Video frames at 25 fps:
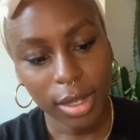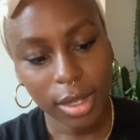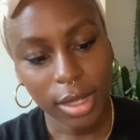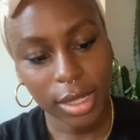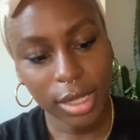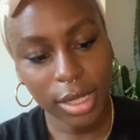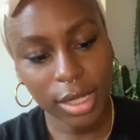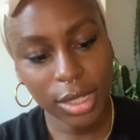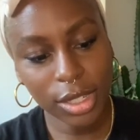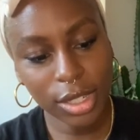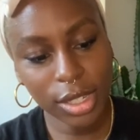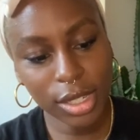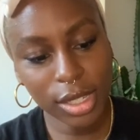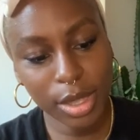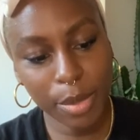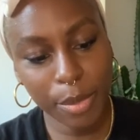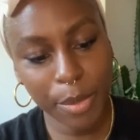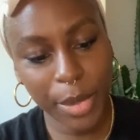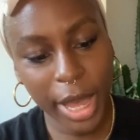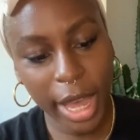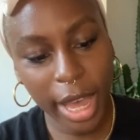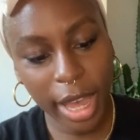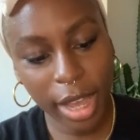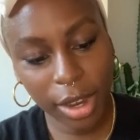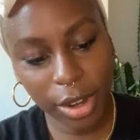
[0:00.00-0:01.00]
is this just the
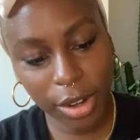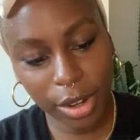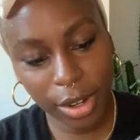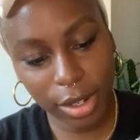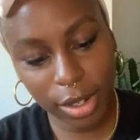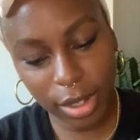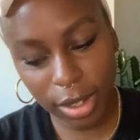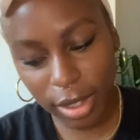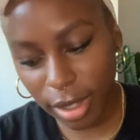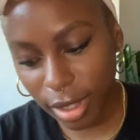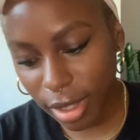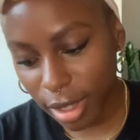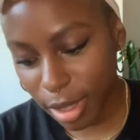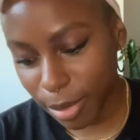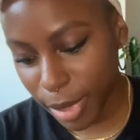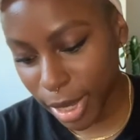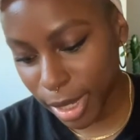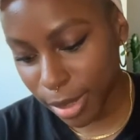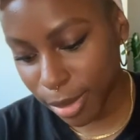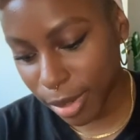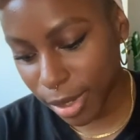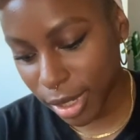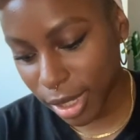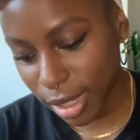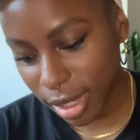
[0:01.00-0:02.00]
back or am I
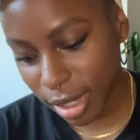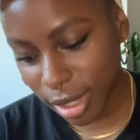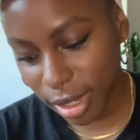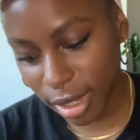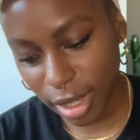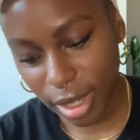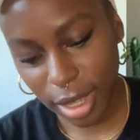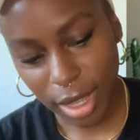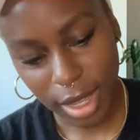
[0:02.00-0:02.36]
supposed to,